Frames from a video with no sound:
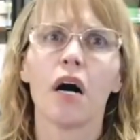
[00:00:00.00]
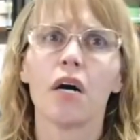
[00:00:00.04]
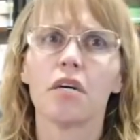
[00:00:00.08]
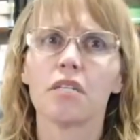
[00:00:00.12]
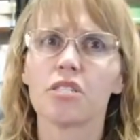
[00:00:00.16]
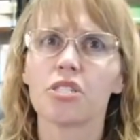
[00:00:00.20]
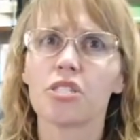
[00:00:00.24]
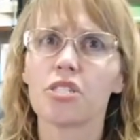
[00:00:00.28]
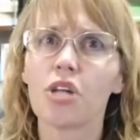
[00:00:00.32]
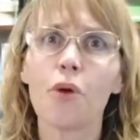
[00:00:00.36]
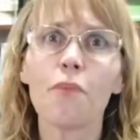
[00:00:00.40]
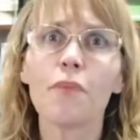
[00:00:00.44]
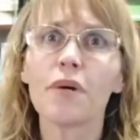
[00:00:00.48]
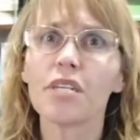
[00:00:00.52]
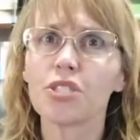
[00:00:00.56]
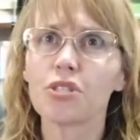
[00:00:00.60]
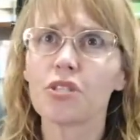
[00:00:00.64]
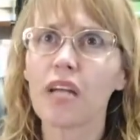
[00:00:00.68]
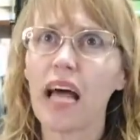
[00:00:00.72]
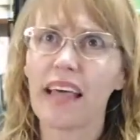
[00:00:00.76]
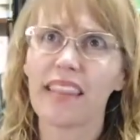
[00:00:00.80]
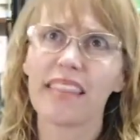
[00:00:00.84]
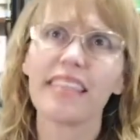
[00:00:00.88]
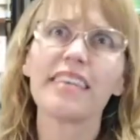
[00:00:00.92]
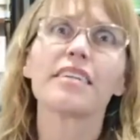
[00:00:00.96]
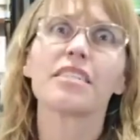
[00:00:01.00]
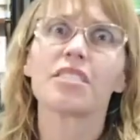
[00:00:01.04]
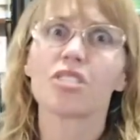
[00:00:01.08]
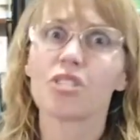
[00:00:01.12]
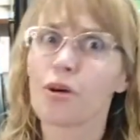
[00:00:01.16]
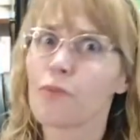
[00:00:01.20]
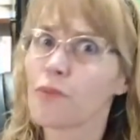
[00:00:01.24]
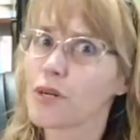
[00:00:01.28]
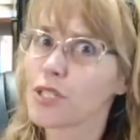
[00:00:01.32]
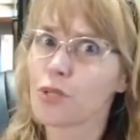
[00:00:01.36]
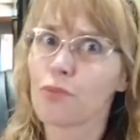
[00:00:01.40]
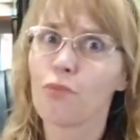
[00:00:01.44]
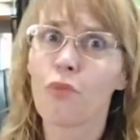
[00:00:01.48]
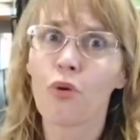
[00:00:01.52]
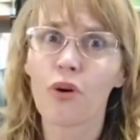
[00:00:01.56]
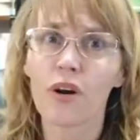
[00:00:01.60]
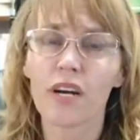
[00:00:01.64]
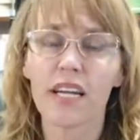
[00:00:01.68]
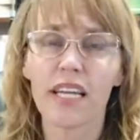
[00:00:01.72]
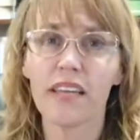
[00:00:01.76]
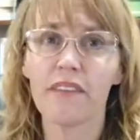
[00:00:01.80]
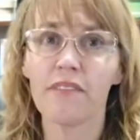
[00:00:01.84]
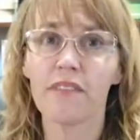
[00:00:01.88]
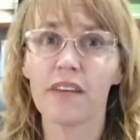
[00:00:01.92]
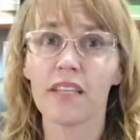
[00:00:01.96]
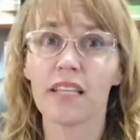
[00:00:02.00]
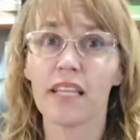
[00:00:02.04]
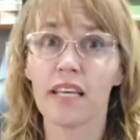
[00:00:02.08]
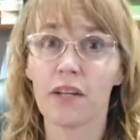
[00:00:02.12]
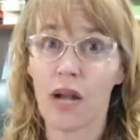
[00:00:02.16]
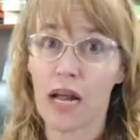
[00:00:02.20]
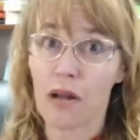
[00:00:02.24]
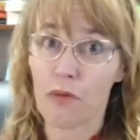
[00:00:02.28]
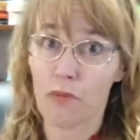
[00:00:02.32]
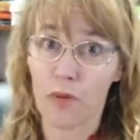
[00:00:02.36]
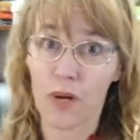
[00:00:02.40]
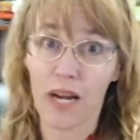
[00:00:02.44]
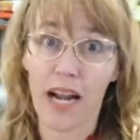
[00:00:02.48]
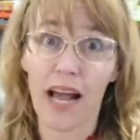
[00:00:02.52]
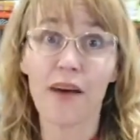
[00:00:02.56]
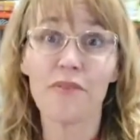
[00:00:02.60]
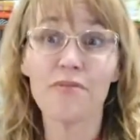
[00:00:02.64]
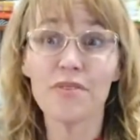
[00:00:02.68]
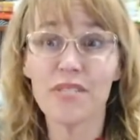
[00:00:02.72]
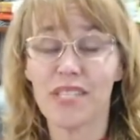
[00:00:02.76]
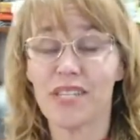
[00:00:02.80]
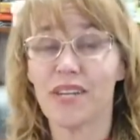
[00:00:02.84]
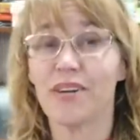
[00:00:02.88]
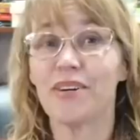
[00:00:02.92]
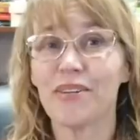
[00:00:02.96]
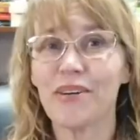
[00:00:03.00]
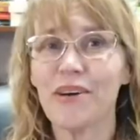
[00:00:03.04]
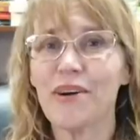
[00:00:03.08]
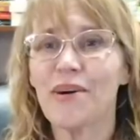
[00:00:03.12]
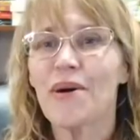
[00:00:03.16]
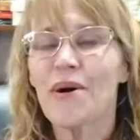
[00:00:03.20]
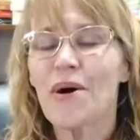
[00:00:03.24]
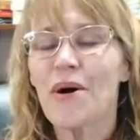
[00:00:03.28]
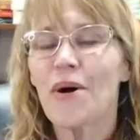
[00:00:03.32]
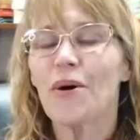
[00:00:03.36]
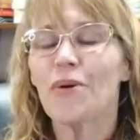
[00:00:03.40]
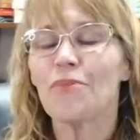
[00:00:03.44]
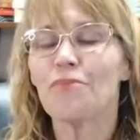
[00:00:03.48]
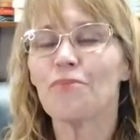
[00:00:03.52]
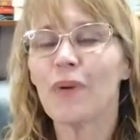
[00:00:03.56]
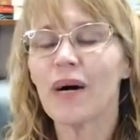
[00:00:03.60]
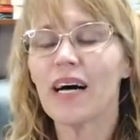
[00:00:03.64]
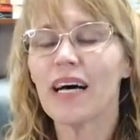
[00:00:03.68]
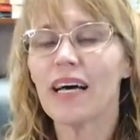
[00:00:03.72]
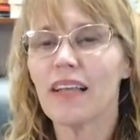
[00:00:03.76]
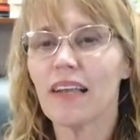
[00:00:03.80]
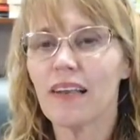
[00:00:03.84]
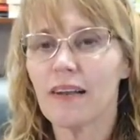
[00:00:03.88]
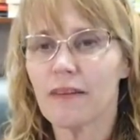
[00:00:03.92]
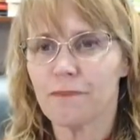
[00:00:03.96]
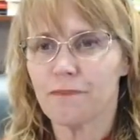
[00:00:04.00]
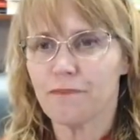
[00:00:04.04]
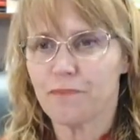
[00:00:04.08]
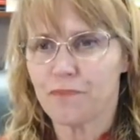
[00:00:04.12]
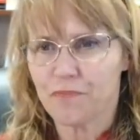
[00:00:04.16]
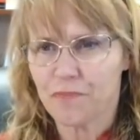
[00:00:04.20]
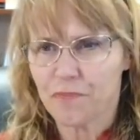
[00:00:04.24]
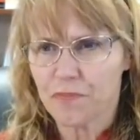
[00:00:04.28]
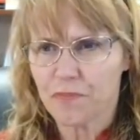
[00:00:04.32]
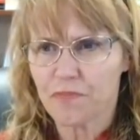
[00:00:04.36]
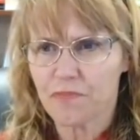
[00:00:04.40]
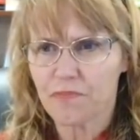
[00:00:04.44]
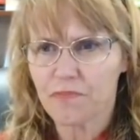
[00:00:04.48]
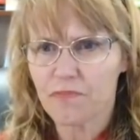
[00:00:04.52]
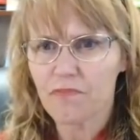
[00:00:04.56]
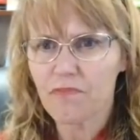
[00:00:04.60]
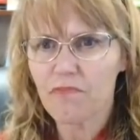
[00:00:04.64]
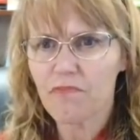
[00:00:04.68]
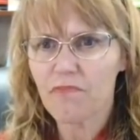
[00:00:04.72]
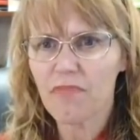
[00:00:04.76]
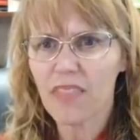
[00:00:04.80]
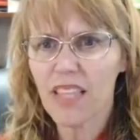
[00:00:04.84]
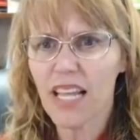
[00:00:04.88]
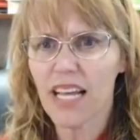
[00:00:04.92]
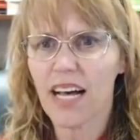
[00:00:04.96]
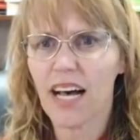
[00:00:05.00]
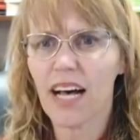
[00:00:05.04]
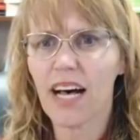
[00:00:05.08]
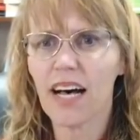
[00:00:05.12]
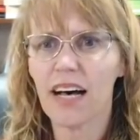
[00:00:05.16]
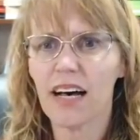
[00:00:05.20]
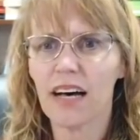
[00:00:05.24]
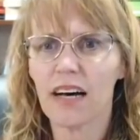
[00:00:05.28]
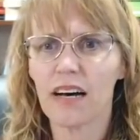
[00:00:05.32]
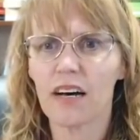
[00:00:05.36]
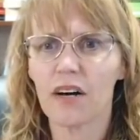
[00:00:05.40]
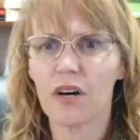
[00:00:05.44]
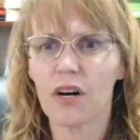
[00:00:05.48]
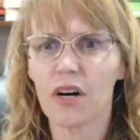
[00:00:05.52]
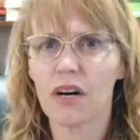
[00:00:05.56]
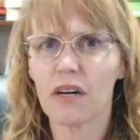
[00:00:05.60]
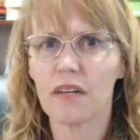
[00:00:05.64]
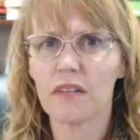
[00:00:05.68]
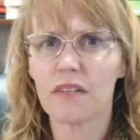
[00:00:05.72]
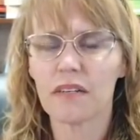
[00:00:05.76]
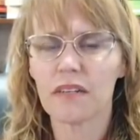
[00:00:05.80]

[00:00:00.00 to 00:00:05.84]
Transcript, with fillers: So much, I think so much more even than when I was younger, but Uh,